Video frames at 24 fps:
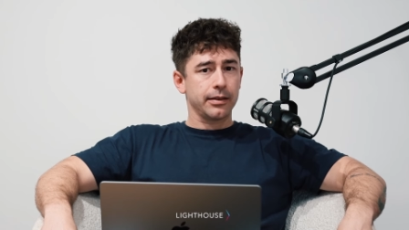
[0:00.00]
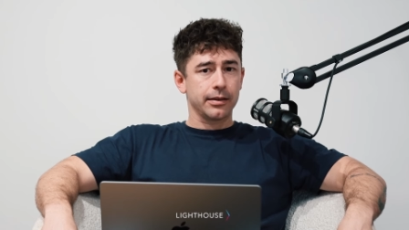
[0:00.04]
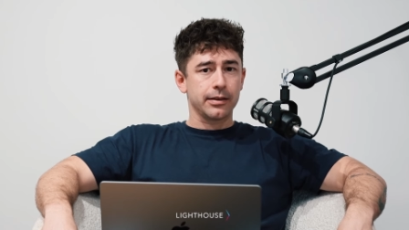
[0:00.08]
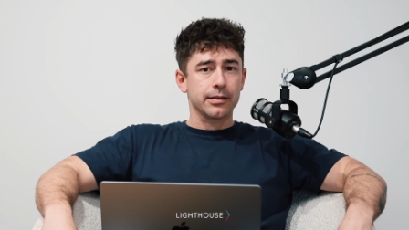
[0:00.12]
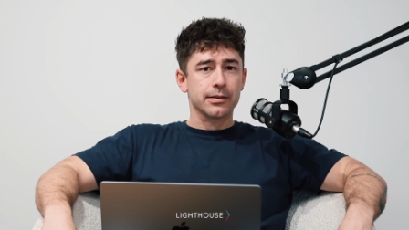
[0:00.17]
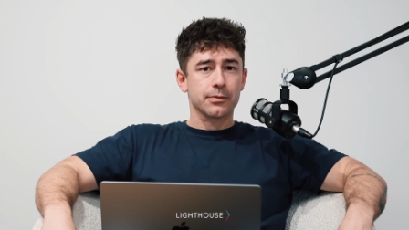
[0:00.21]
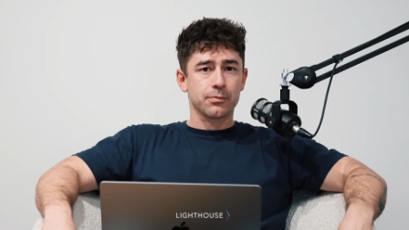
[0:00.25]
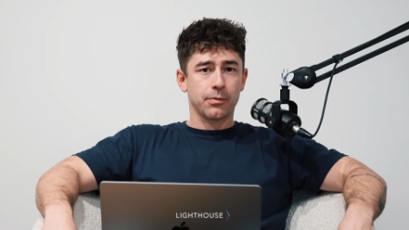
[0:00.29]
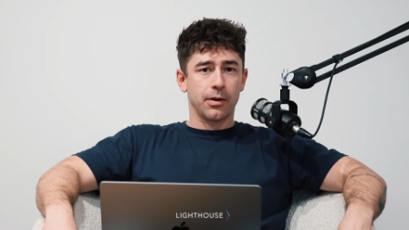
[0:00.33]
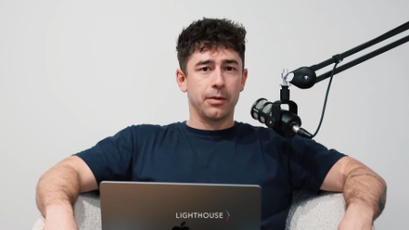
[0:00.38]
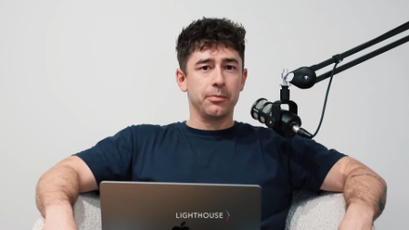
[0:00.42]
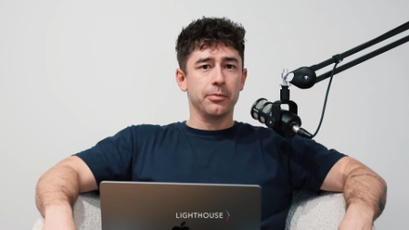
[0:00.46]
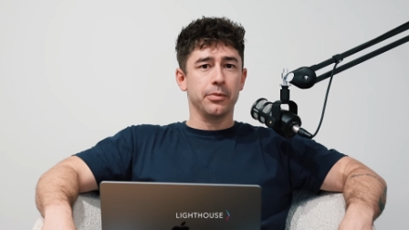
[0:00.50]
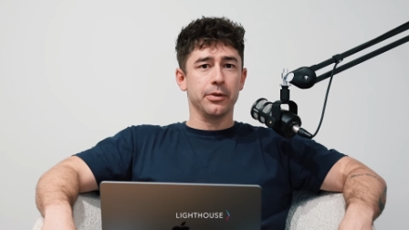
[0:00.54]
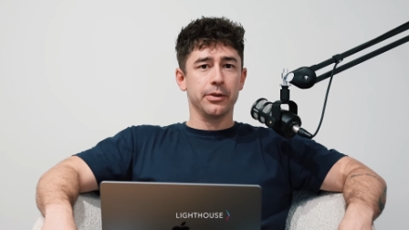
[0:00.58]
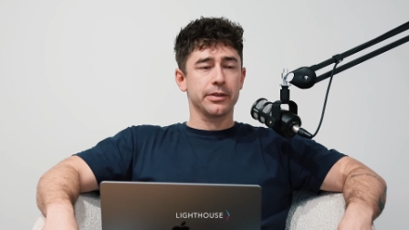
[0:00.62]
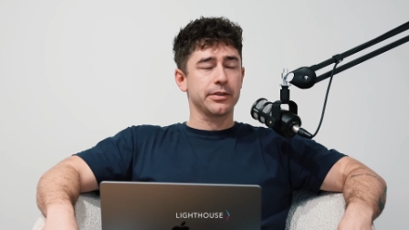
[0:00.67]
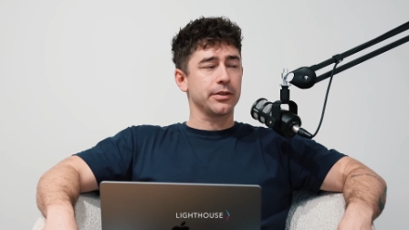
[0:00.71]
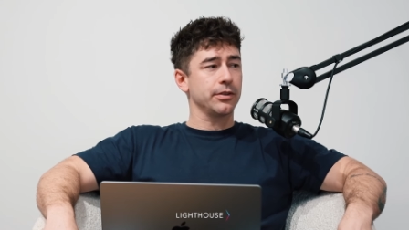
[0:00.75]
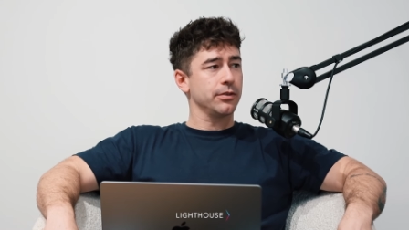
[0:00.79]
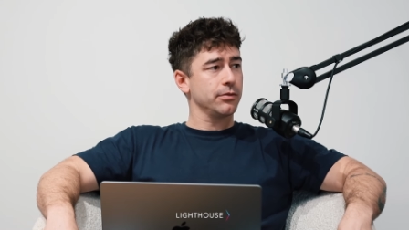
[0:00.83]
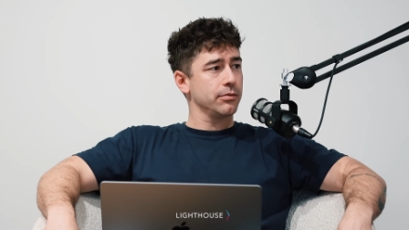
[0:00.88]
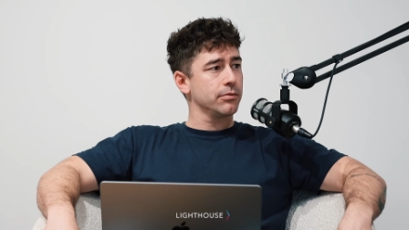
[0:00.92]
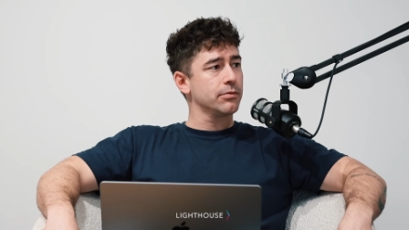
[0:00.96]
think it's one
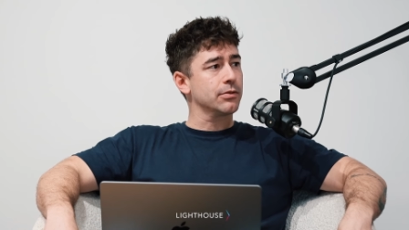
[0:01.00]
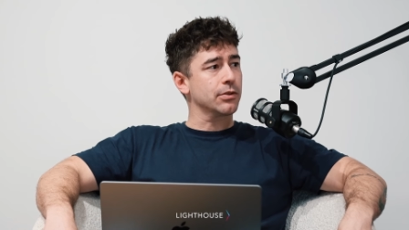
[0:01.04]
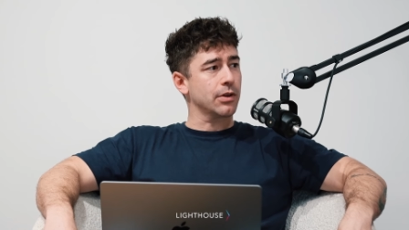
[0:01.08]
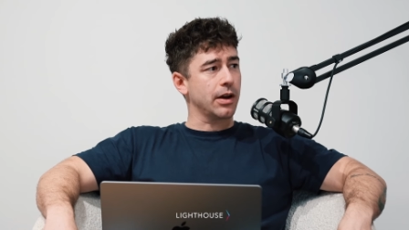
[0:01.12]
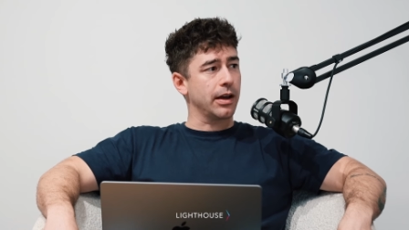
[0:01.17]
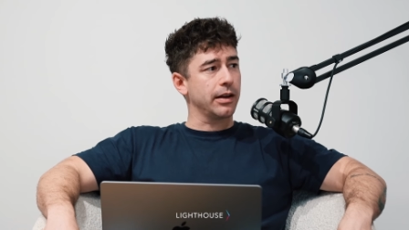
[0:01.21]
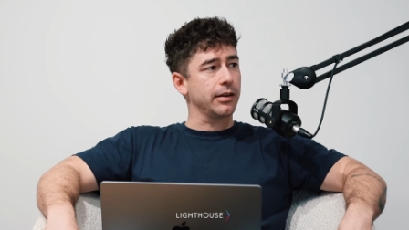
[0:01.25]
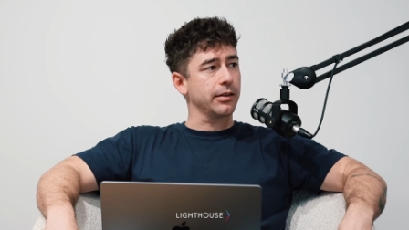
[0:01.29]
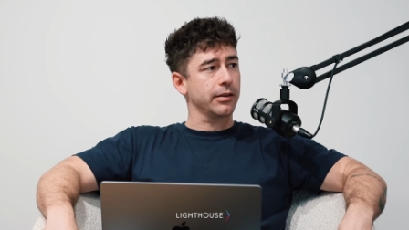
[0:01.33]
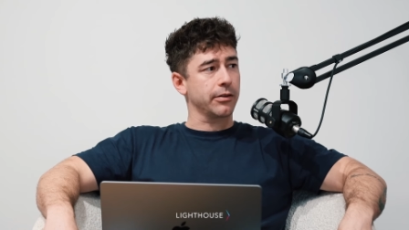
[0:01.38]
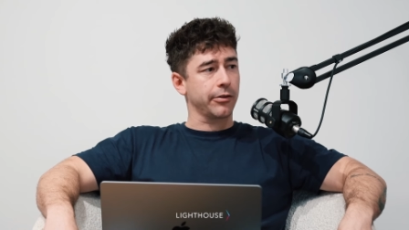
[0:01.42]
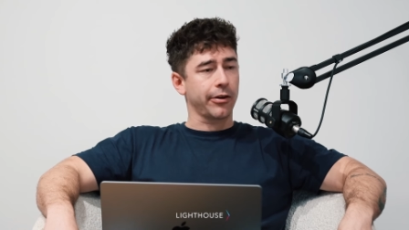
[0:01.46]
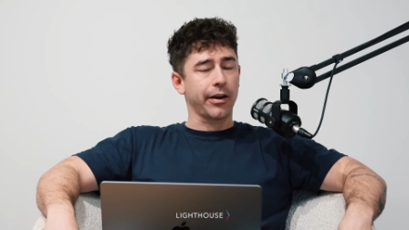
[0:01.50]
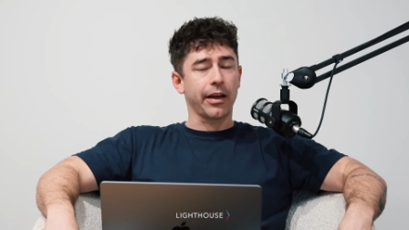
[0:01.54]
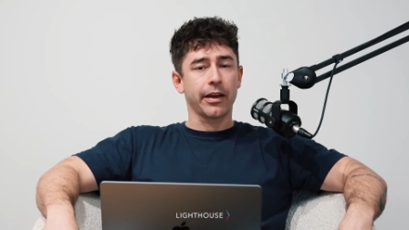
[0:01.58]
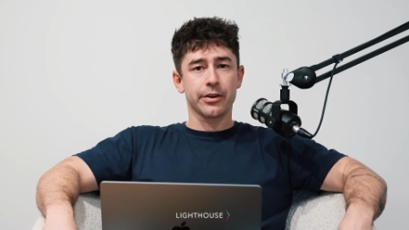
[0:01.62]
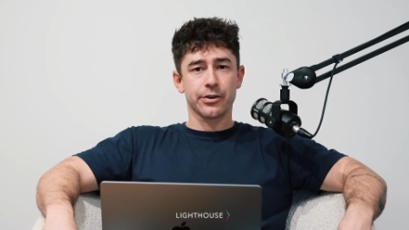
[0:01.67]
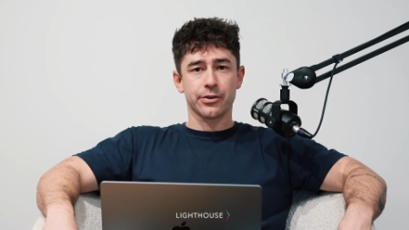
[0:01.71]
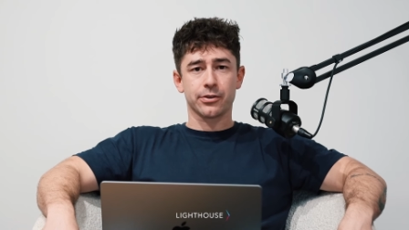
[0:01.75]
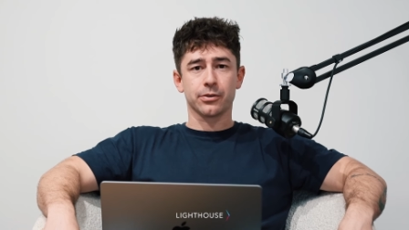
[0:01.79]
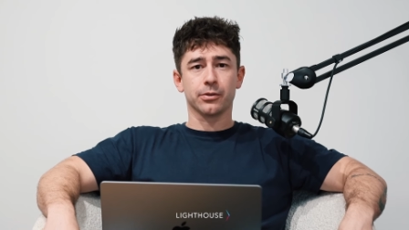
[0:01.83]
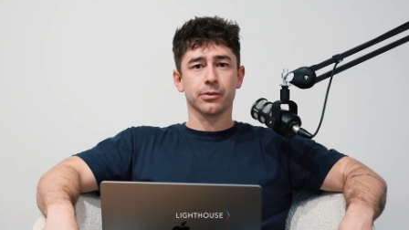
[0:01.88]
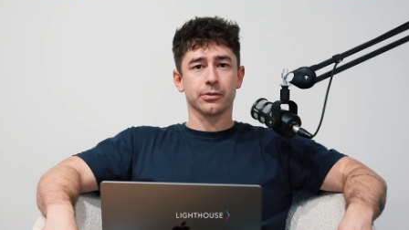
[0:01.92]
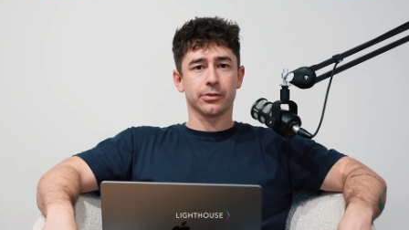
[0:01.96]
person trying to create
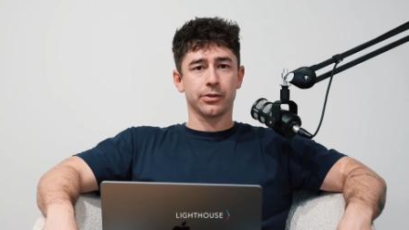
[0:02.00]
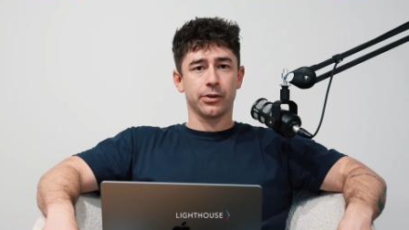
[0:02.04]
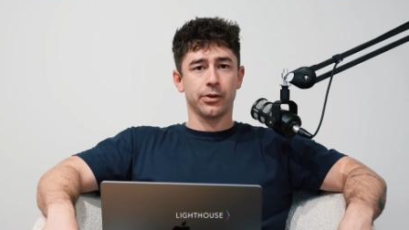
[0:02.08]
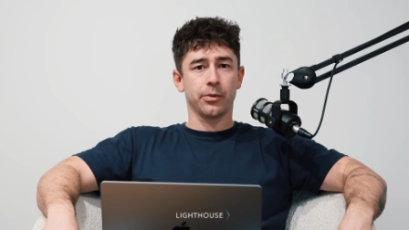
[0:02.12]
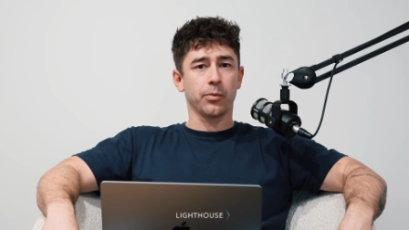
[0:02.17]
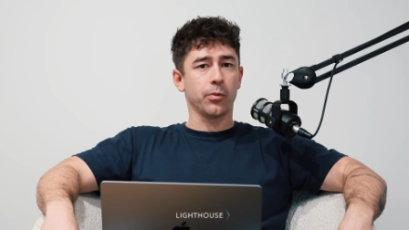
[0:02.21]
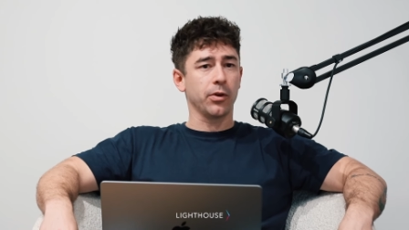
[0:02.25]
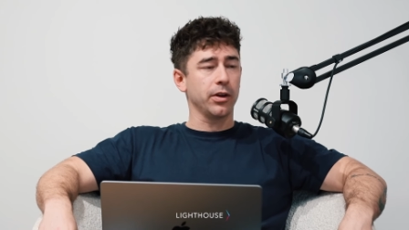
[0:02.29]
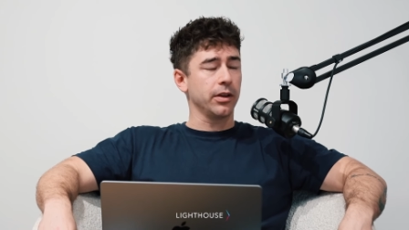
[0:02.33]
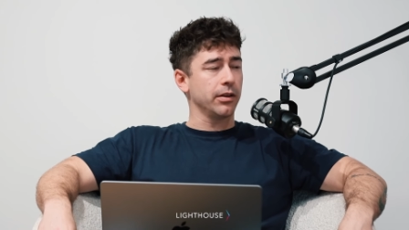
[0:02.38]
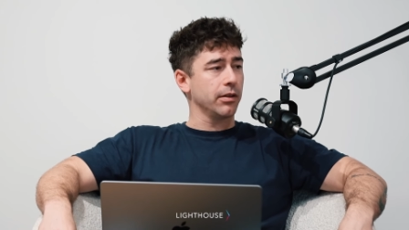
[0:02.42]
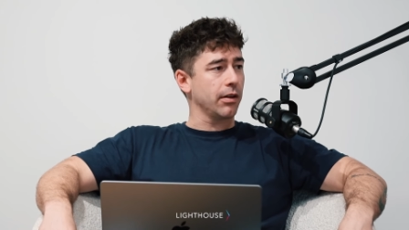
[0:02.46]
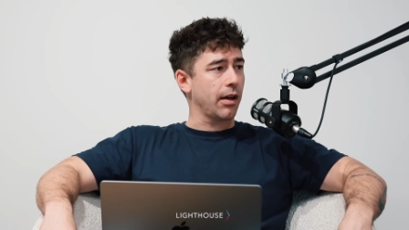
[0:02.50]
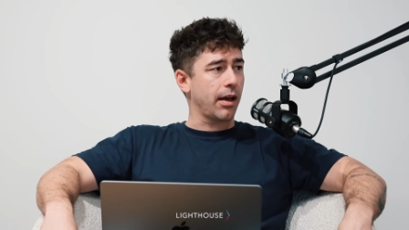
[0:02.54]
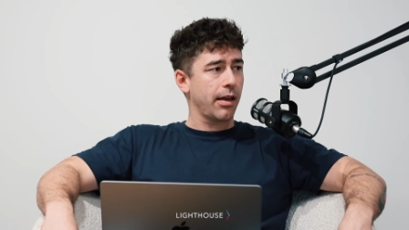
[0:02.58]
a short-term win.